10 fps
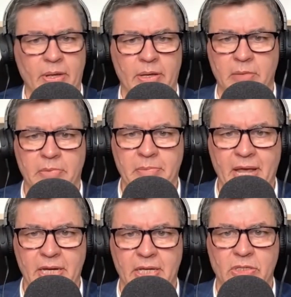It can be
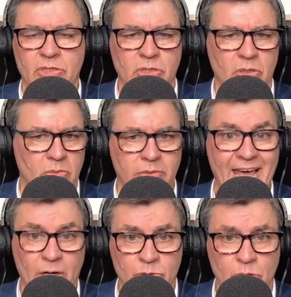made into
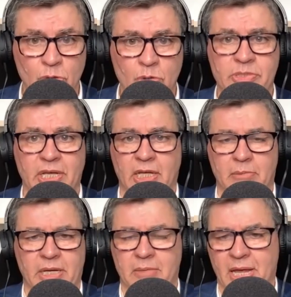nanotubes. It
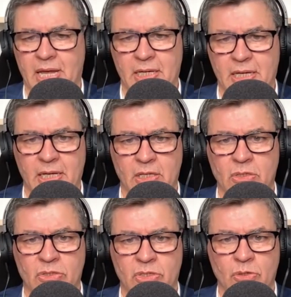can be made
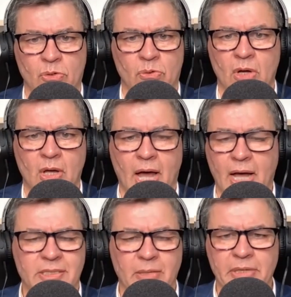into,
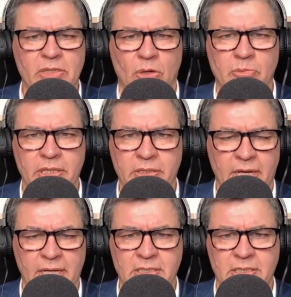somebody told me
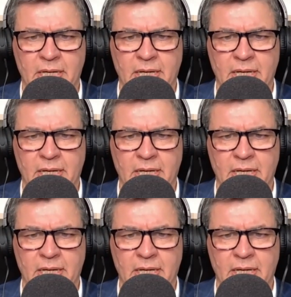that